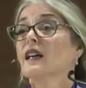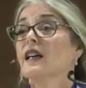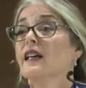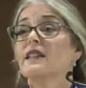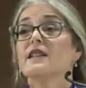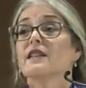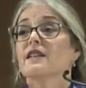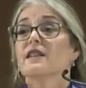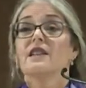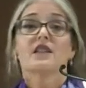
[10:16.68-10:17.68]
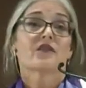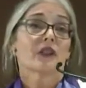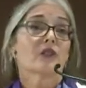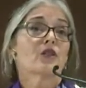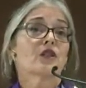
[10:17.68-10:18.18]
And this
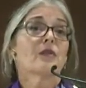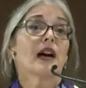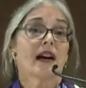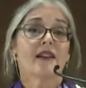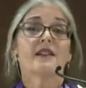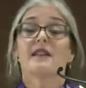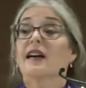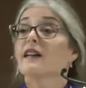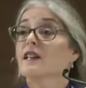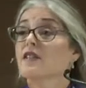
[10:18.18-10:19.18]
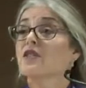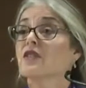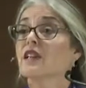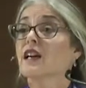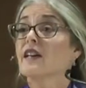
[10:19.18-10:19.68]
fellowship has that
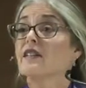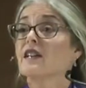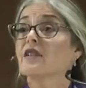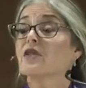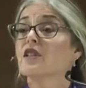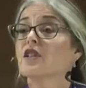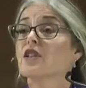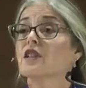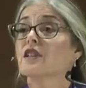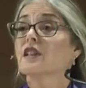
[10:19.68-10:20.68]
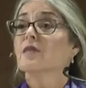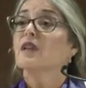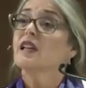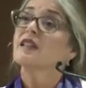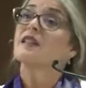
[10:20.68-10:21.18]
history, has that tradition, but
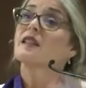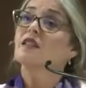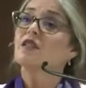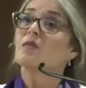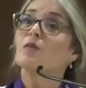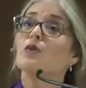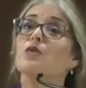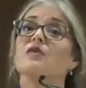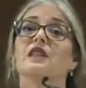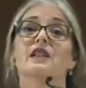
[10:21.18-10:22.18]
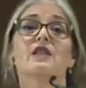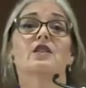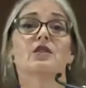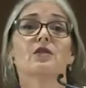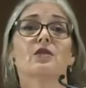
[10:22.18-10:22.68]
has since moved
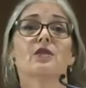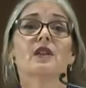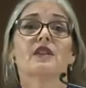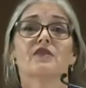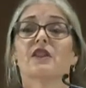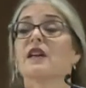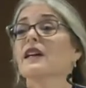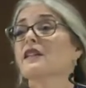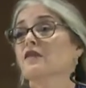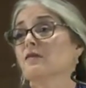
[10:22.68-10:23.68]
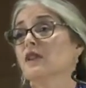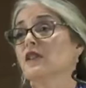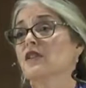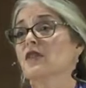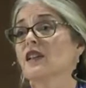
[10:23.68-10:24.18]
into a different kind of
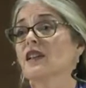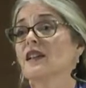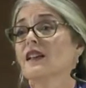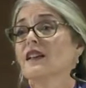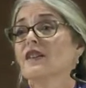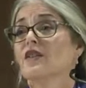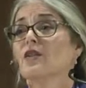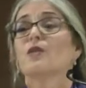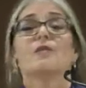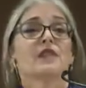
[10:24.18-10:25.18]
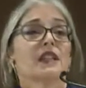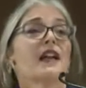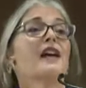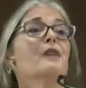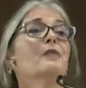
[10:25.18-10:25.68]
ministry. So the
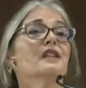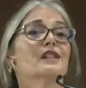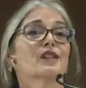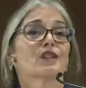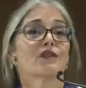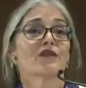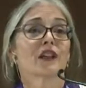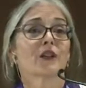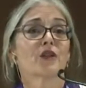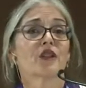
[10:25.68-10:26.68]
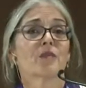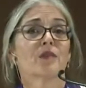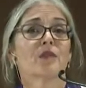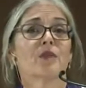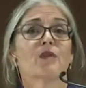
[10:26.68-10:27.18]
name is still
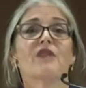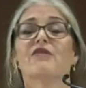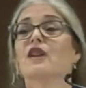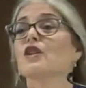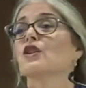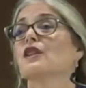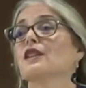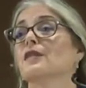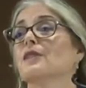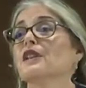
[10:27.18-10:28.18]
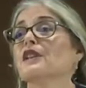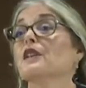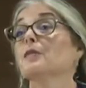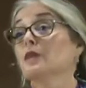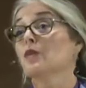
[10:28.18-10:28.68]
fellowship, but we function a
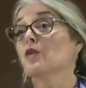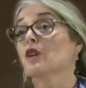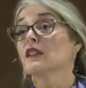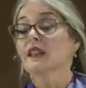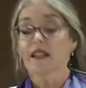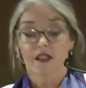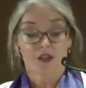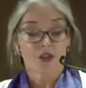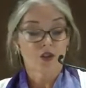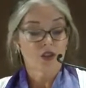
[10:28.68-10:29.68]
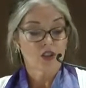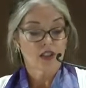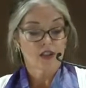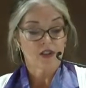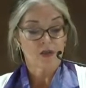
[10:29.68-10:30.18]
little bit more like a church
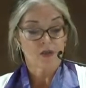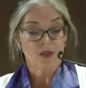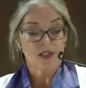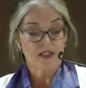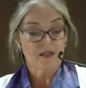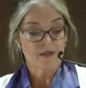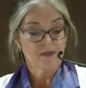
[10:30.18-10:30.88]
at this point.